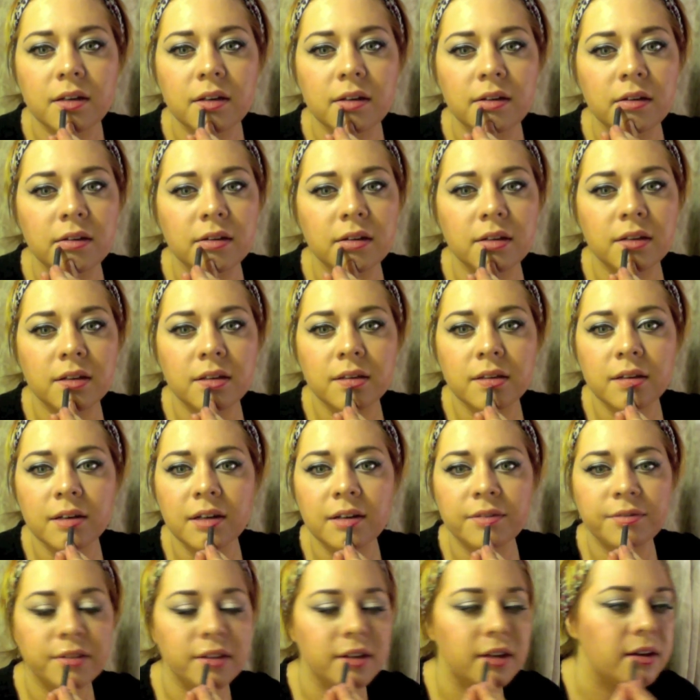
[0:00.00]
You can
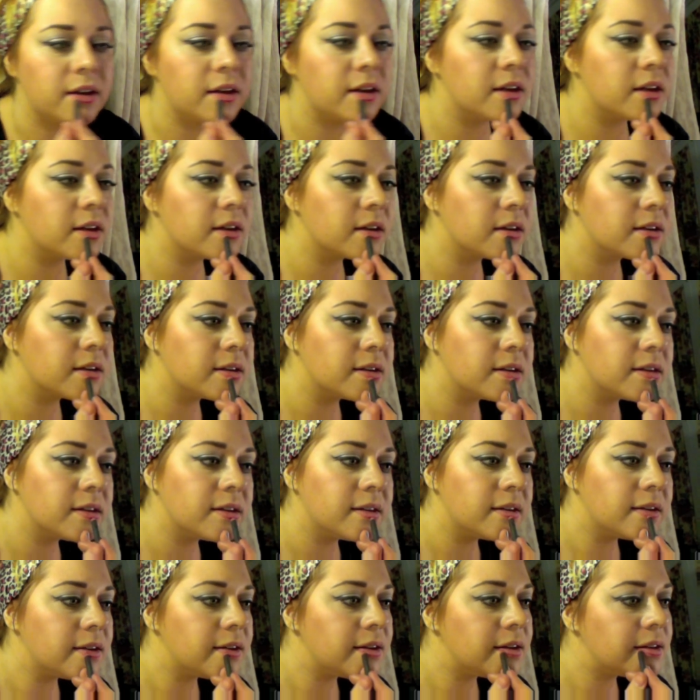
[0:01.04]
softly
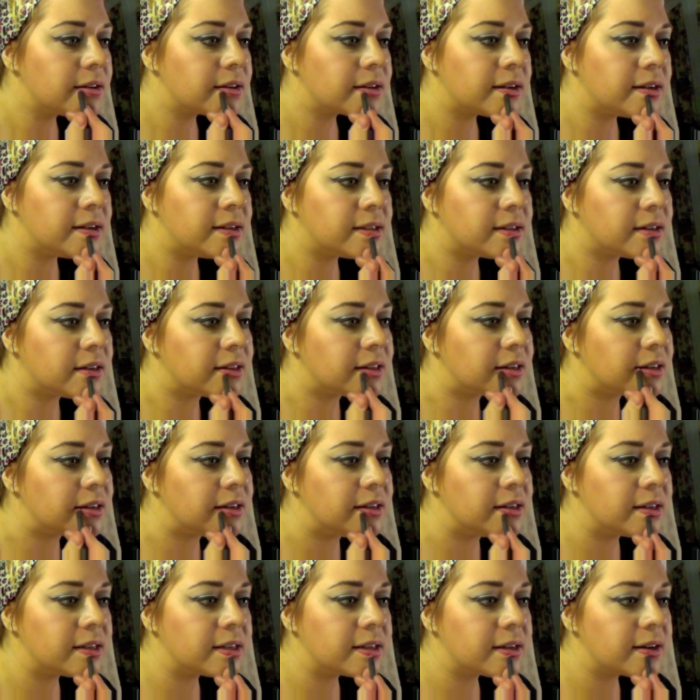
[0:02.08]
kind of draw that
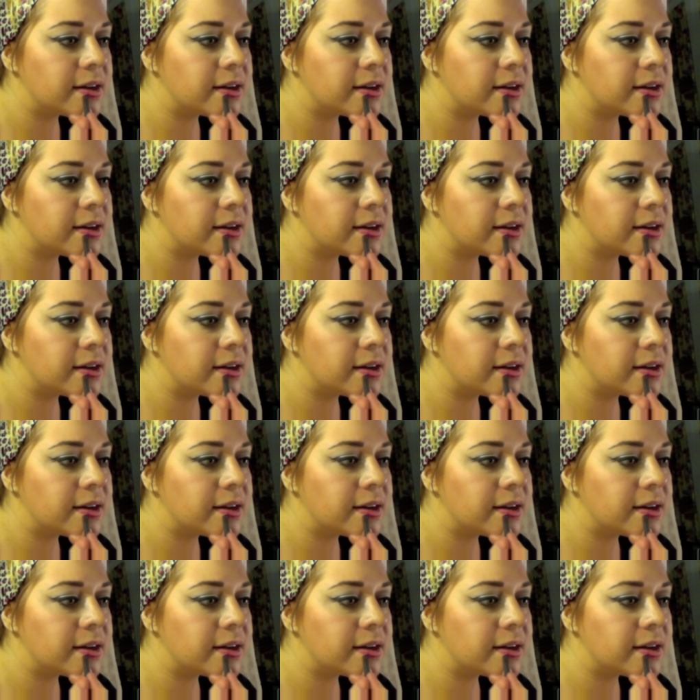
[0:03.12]
in.